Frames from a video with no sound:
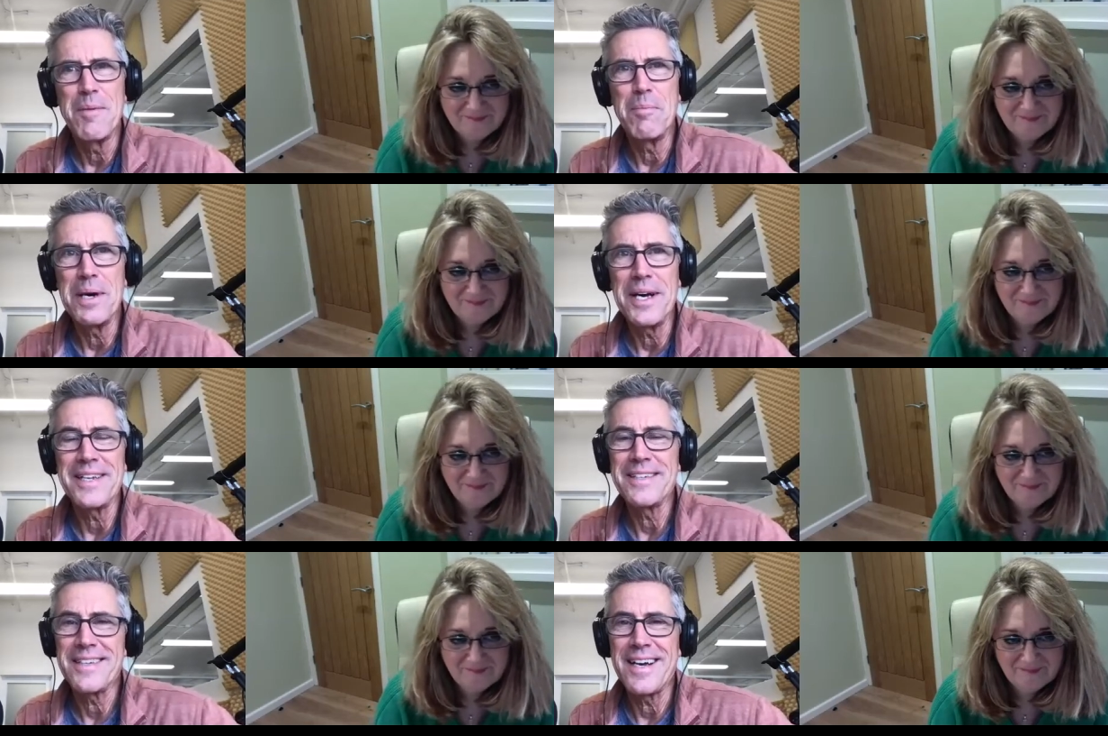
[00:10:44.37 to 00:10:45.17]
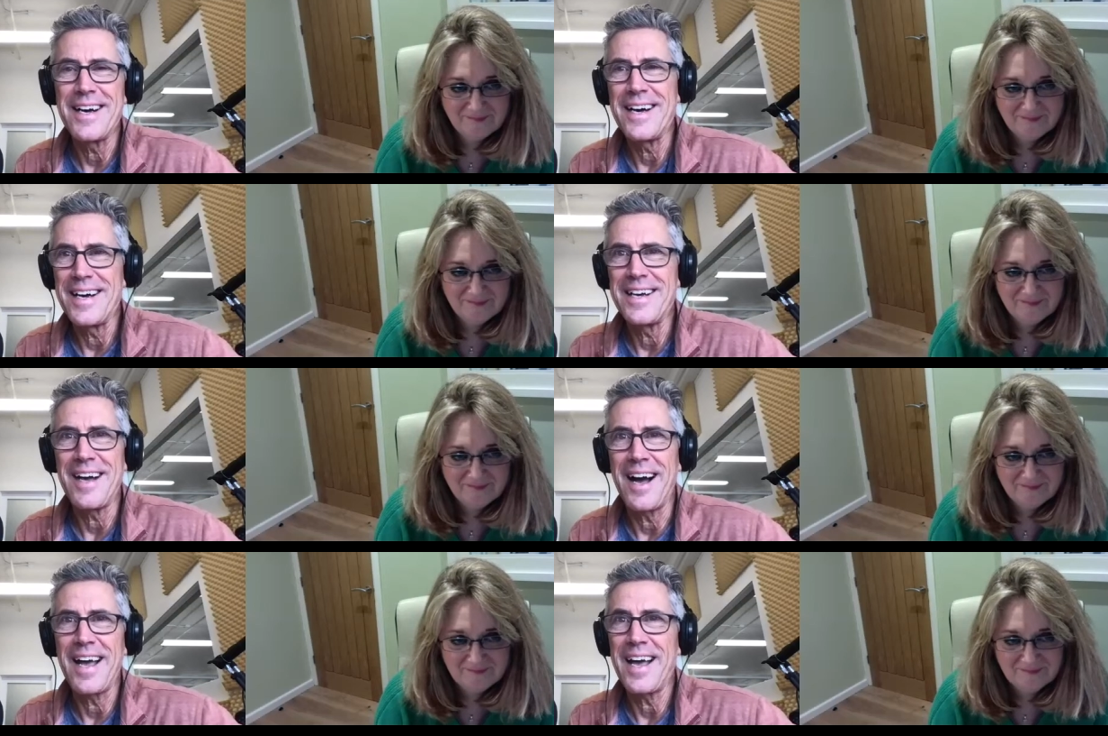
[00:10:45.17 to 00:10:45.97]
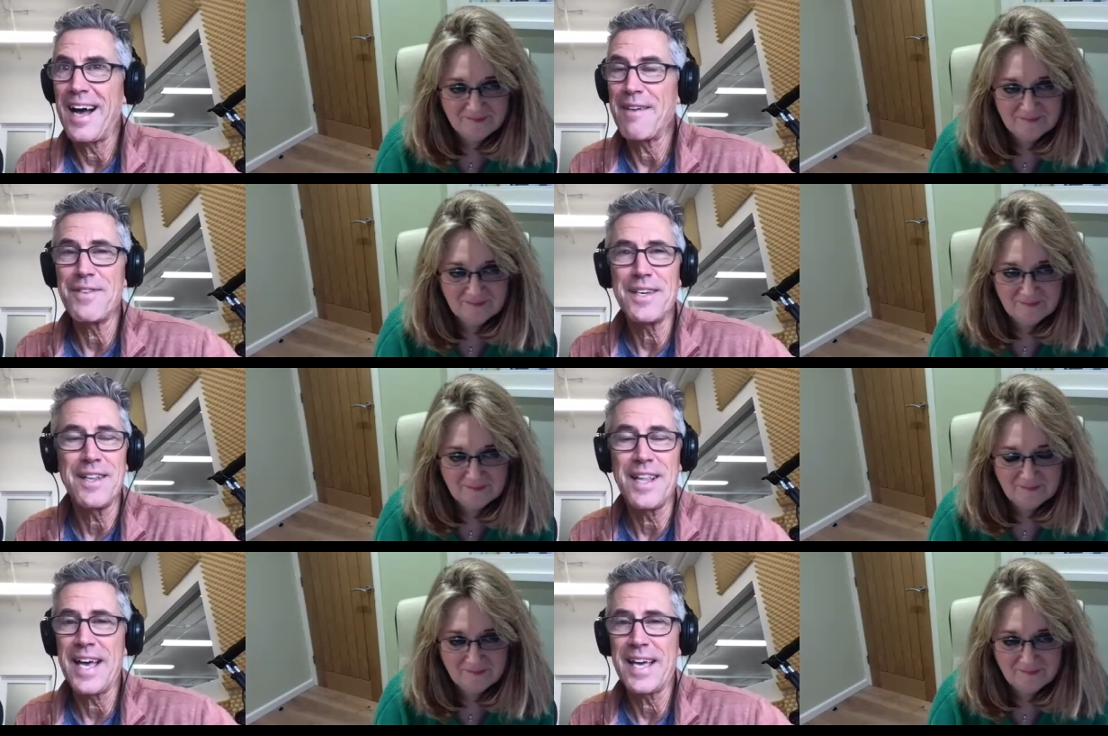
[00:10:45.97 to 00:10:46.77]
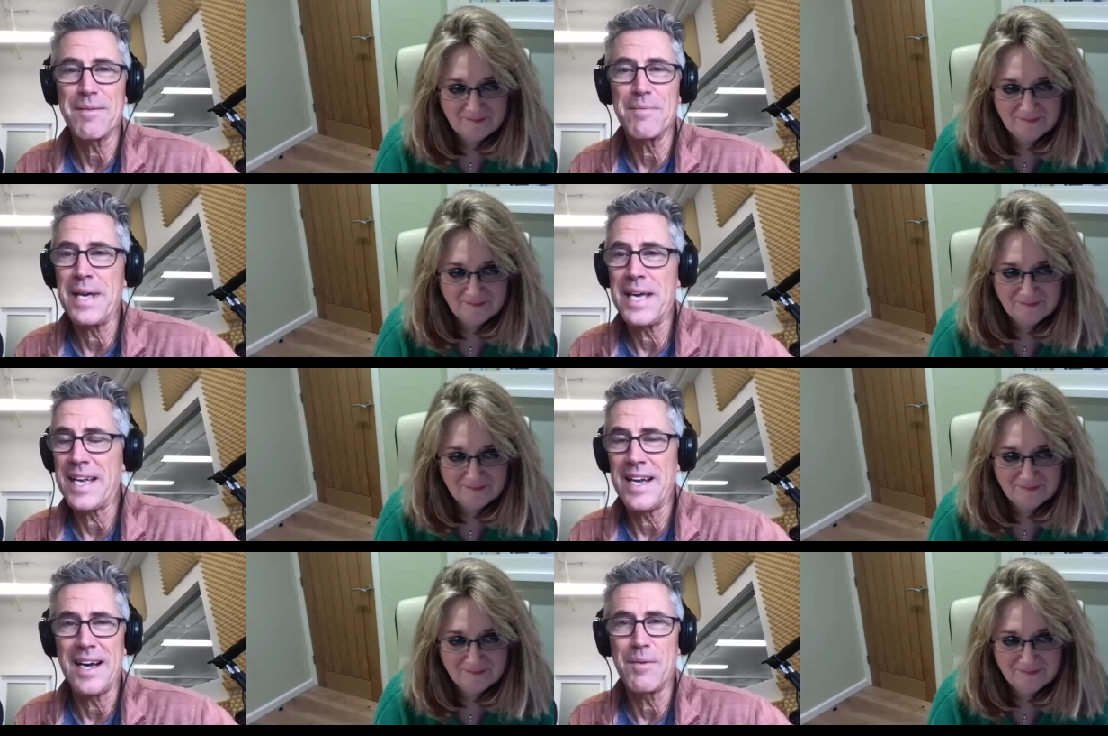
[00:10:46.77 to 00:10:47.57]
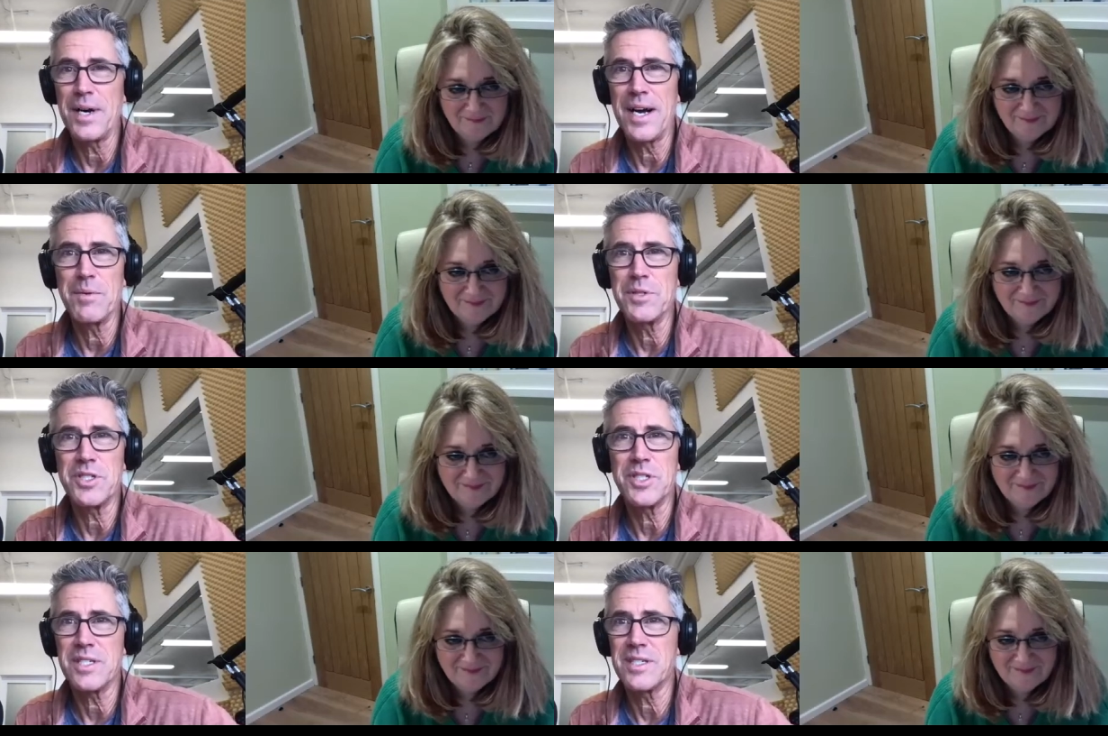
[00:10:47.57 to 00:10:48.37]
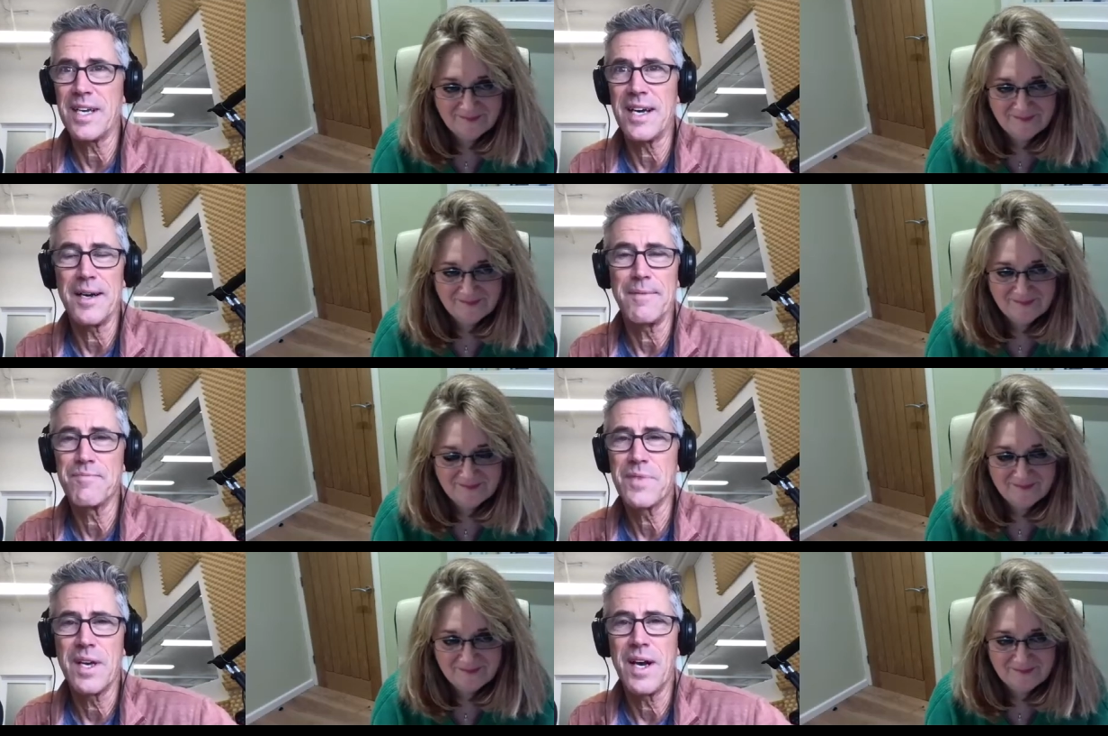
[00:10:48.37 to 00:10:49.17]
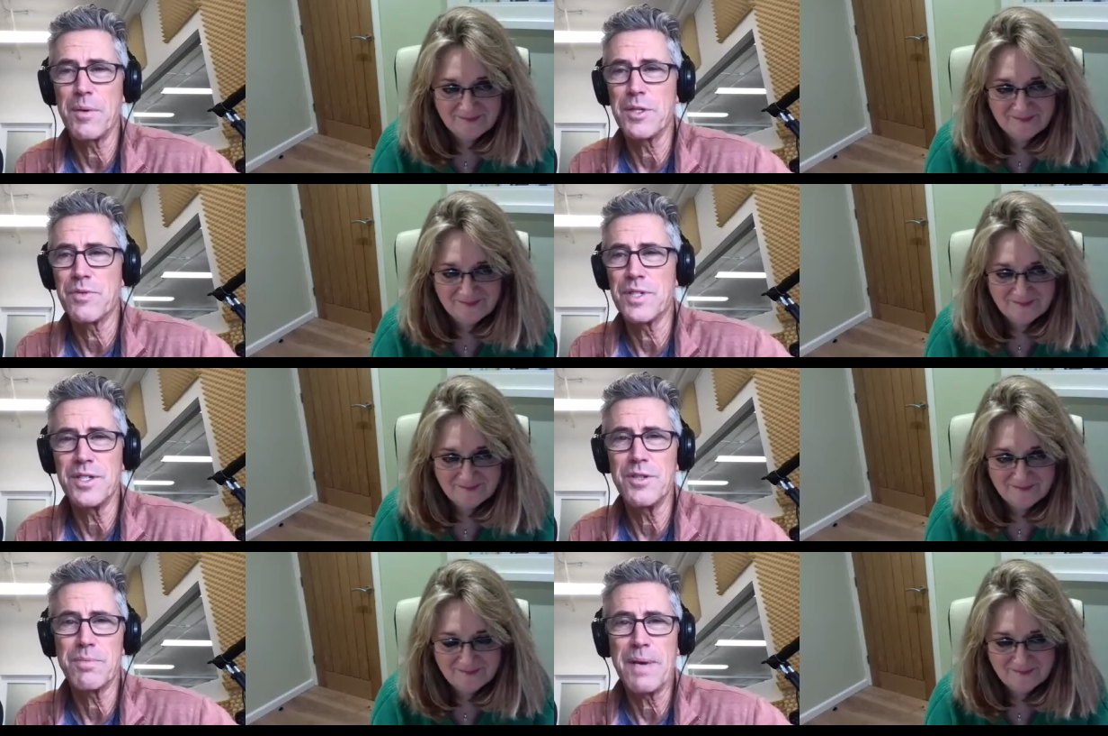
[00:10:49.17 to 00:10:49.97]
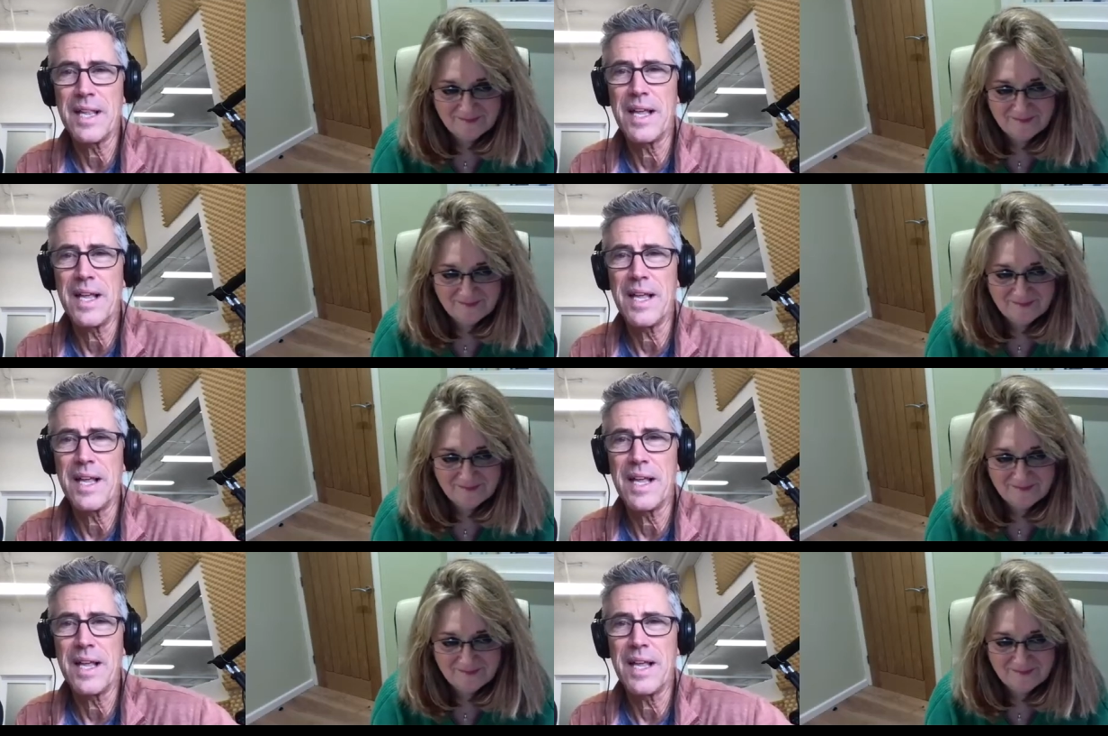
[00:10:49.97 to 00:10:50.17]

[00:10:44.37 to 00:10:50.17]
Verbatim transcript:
Speaker 1: but uh, I I feel like man I I was just uh, I was reduced my life